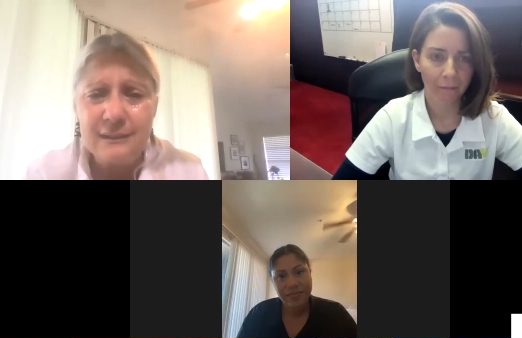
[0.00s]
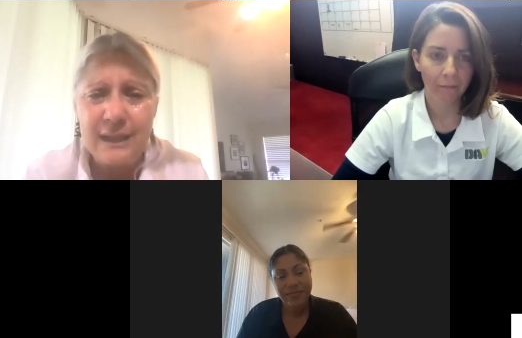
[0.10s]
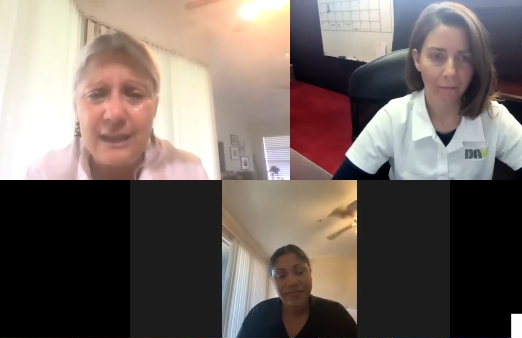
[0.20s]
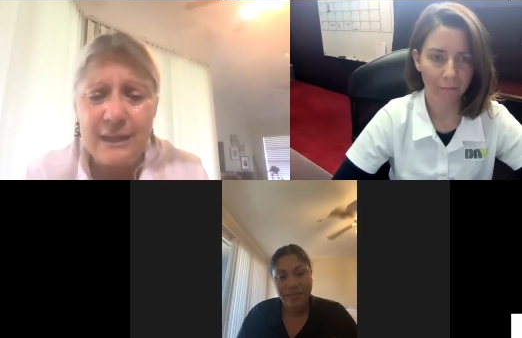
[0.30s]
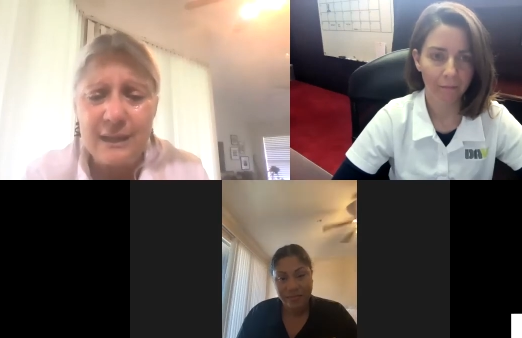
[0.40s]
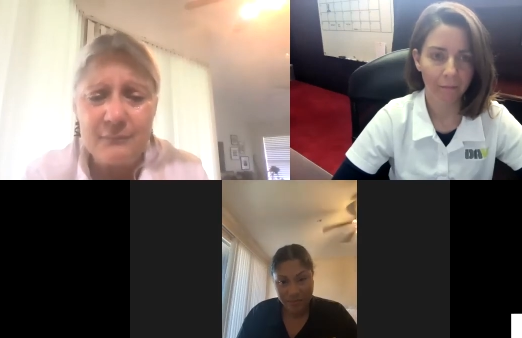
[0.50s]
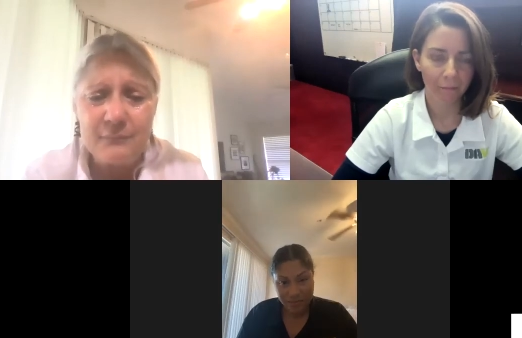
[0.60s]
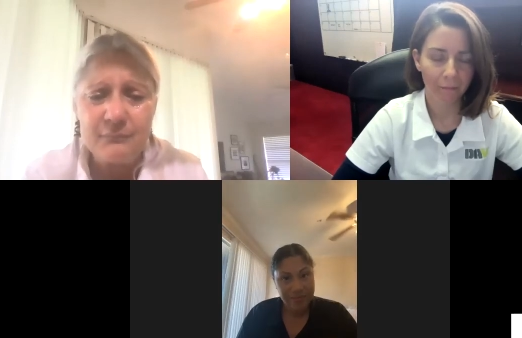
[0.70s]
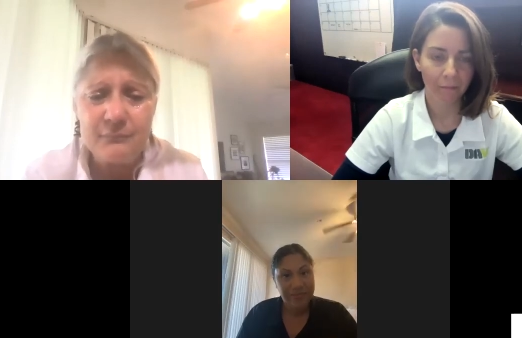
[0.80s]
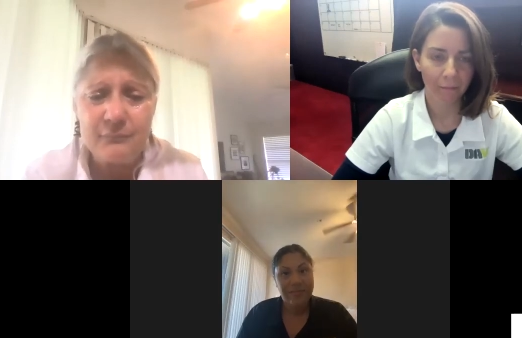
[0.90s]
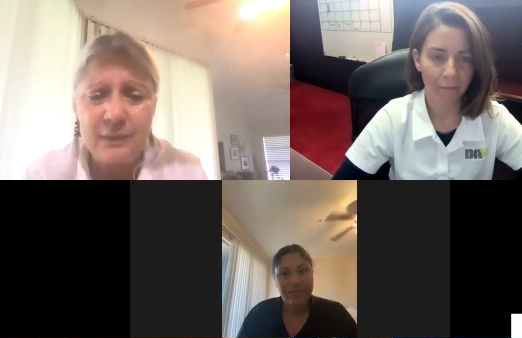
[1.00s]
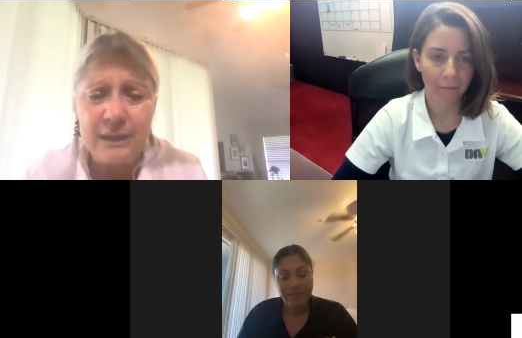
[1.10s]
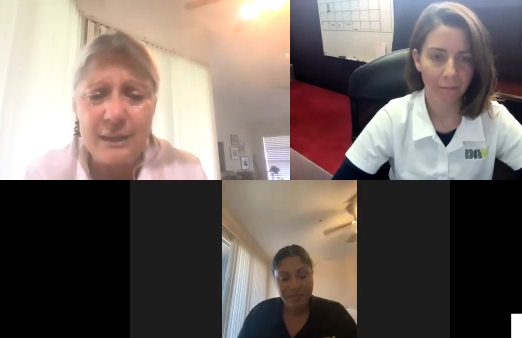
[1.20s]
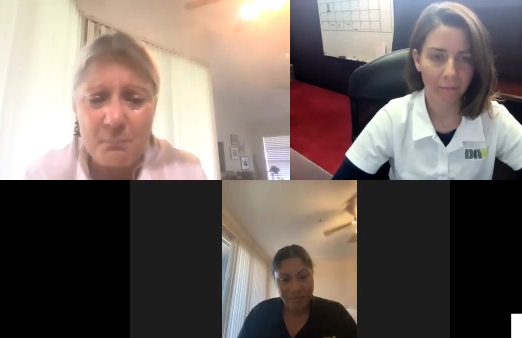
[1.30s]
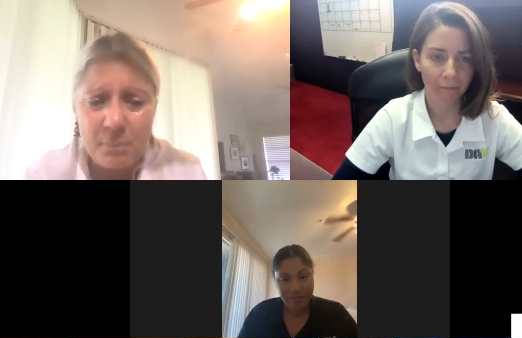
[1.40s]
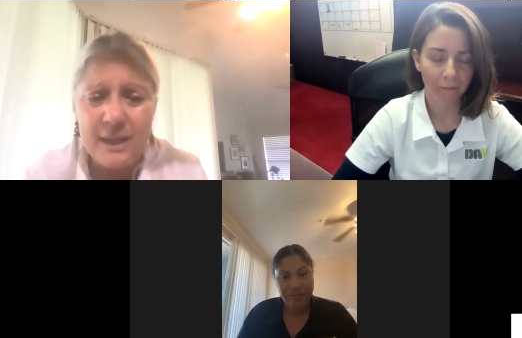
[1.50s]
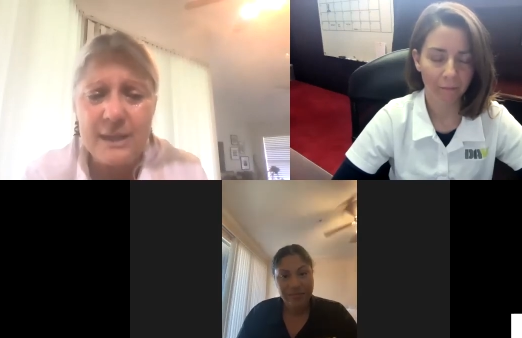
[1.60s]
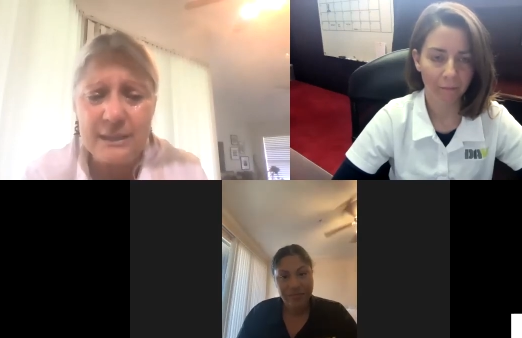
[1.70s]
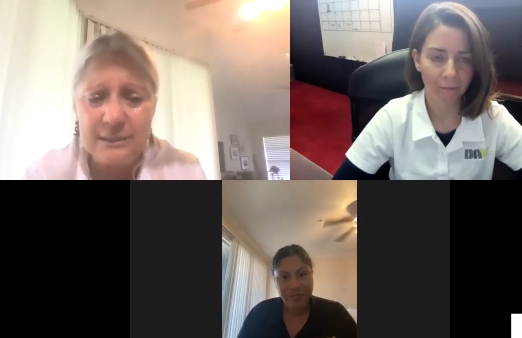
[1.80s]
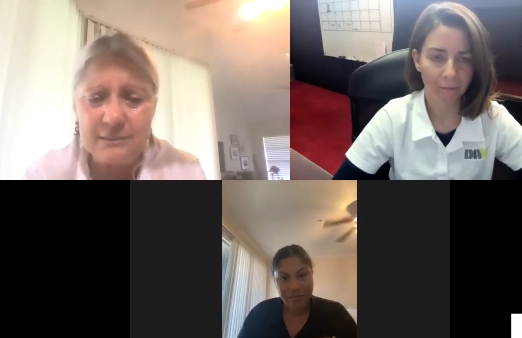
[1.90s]
Speaker 1: and I'm and I'm
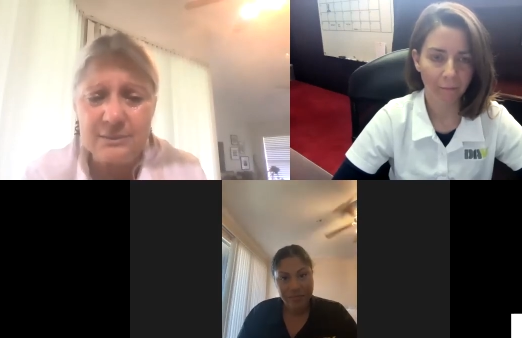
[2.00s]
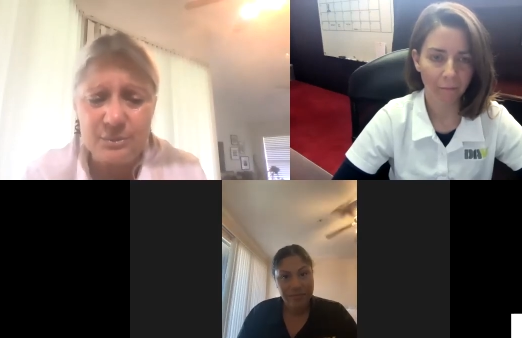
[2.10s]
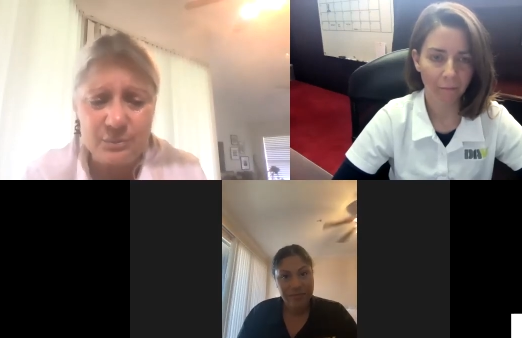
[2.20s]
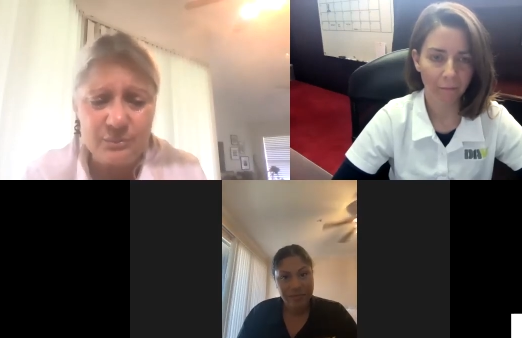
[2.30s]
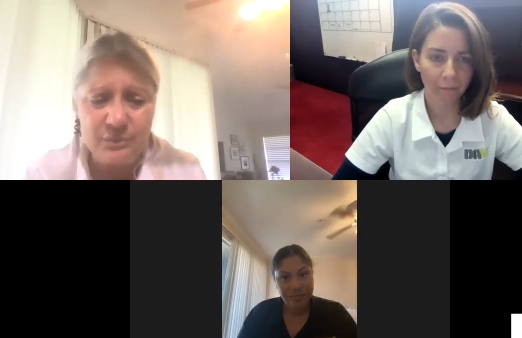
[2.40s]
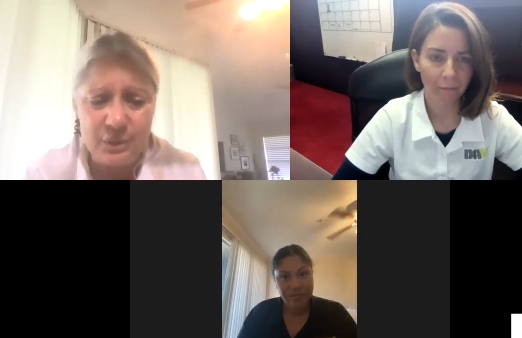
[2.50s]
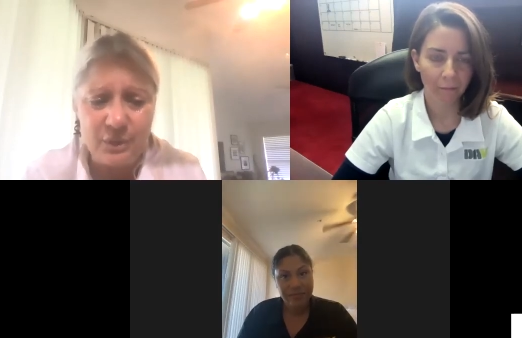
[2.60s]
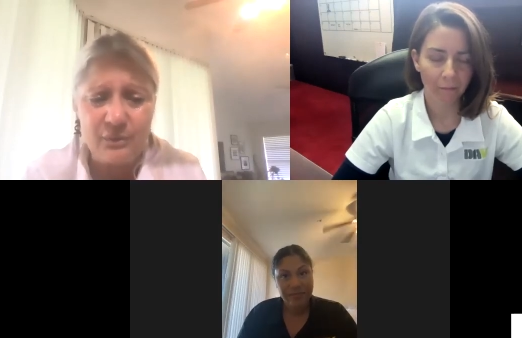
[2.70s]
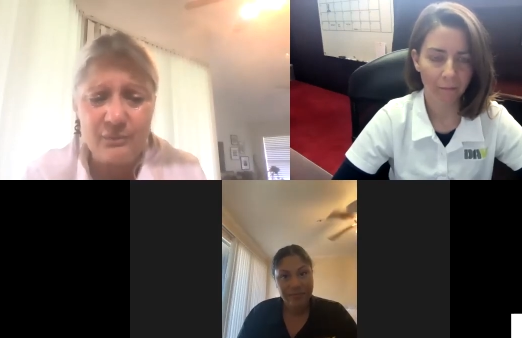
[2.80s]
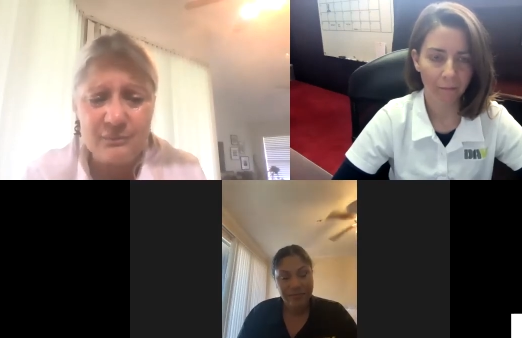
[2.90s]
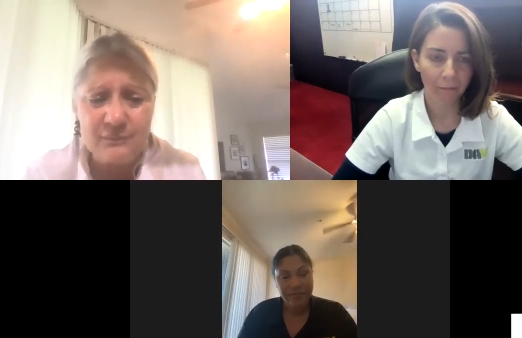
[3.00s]
planning to, you know,